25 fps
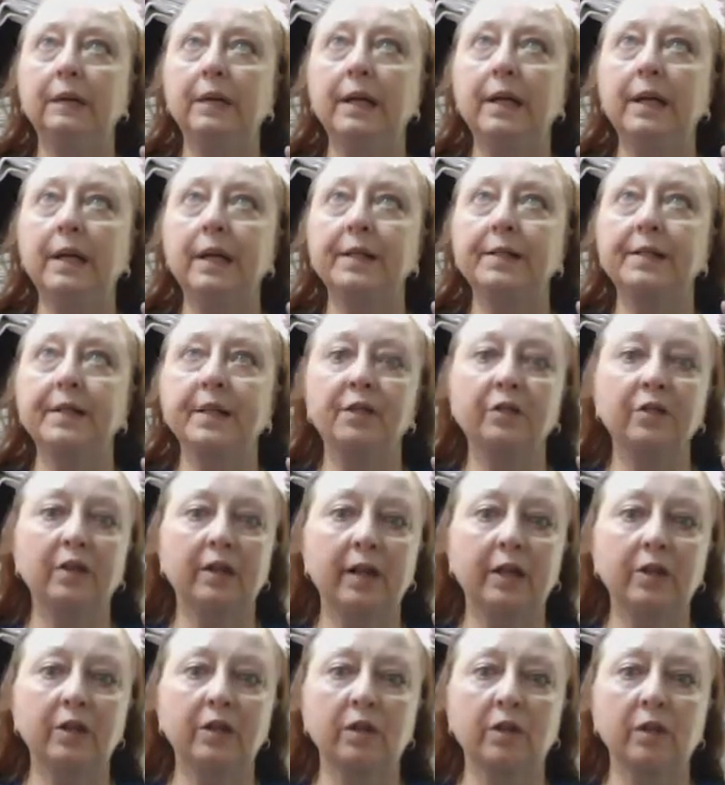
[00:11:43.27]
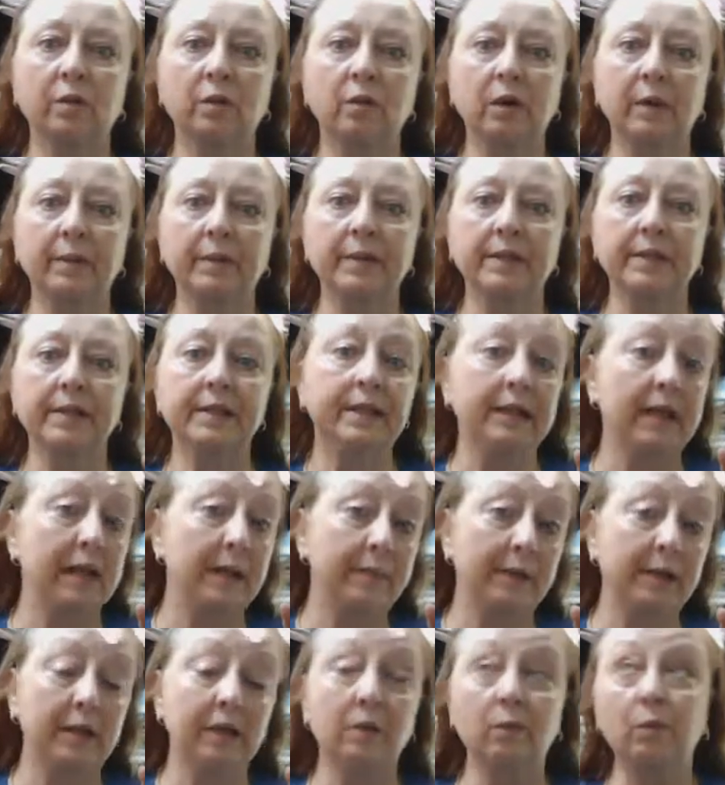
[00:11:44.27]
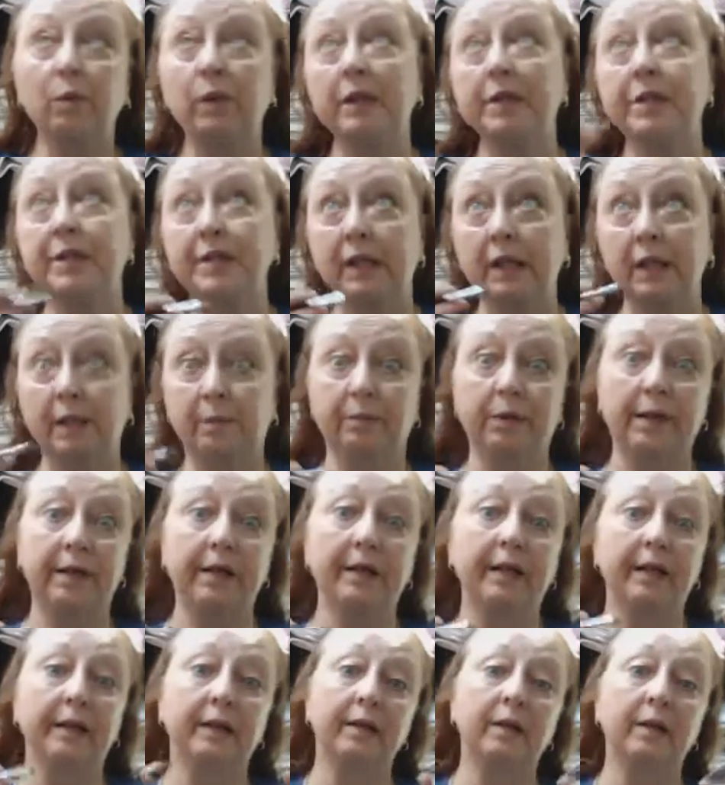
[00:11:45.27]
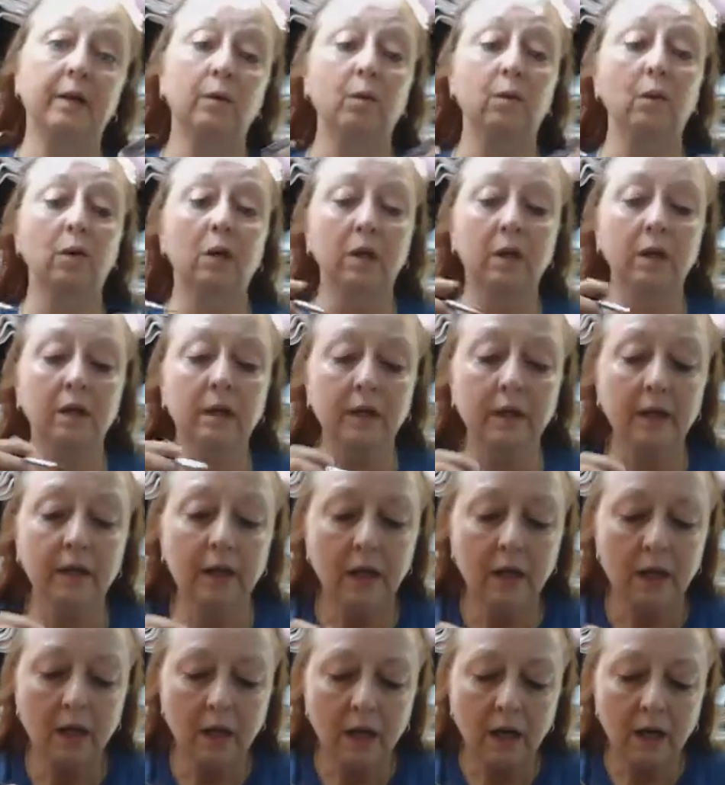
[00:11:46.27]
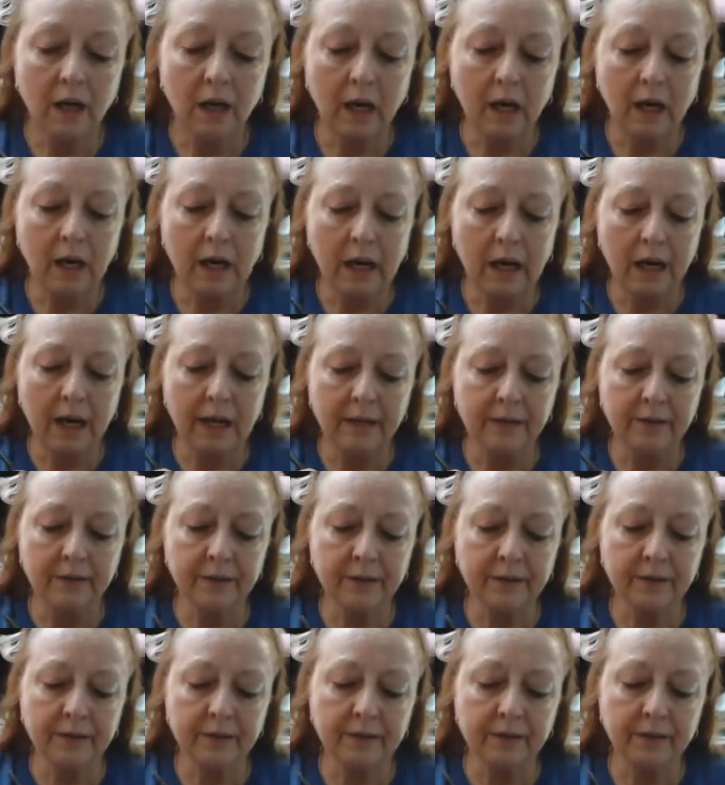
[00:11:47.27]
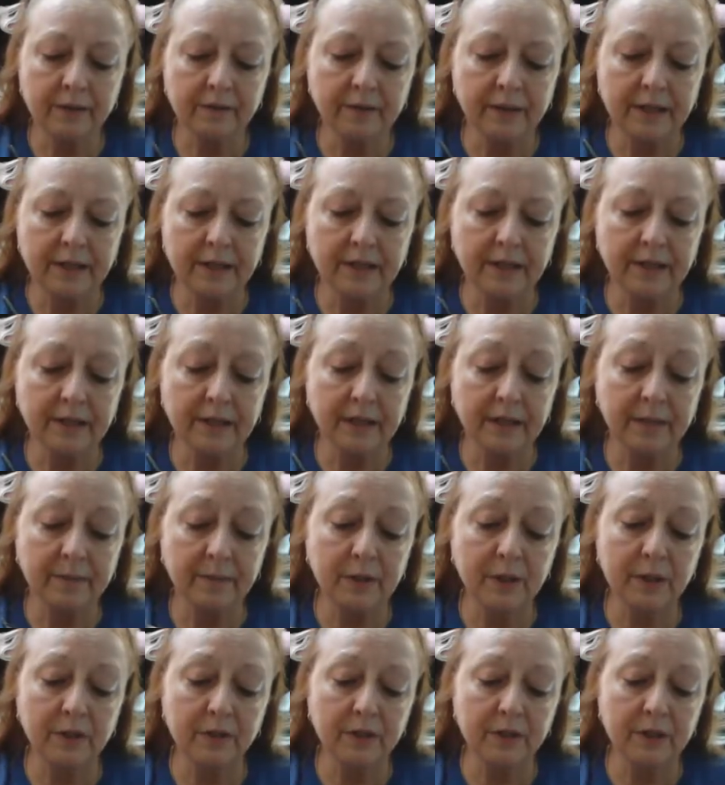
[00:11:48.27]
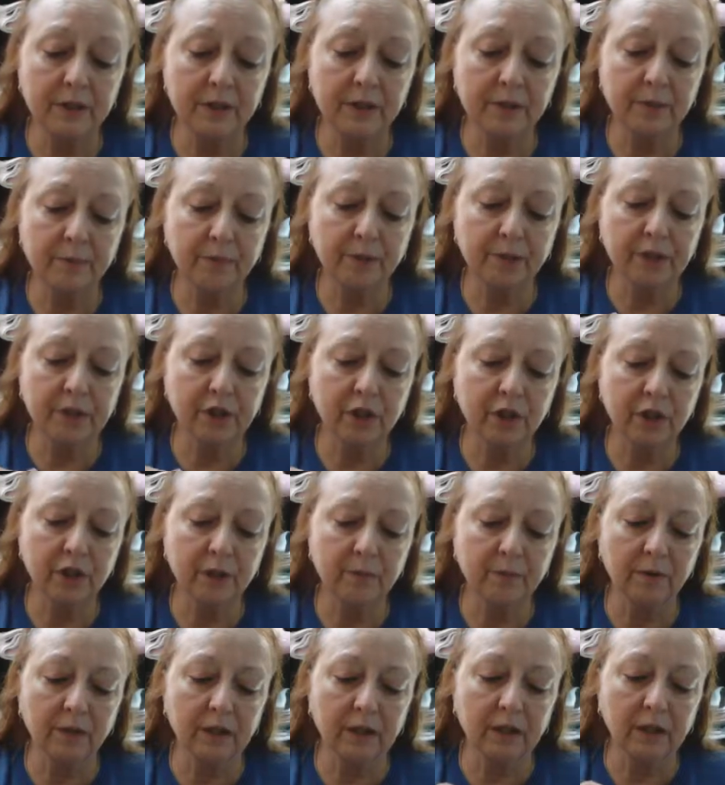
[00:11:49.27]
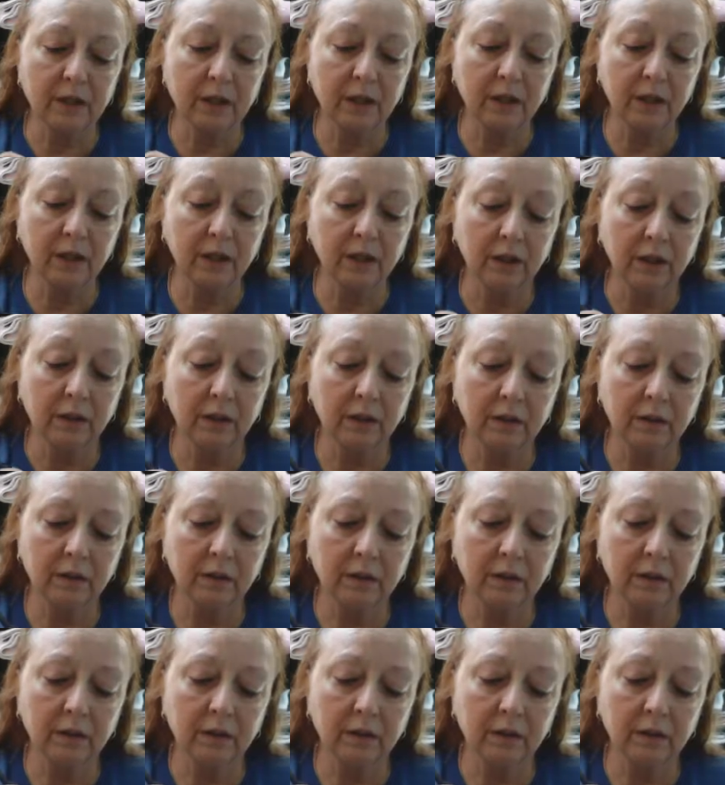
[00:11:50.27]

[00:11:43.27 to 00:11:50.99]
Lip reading: is International Women's Day, but we're celebrating it at work, and this is the reason that I'm using this pretty shimmery color,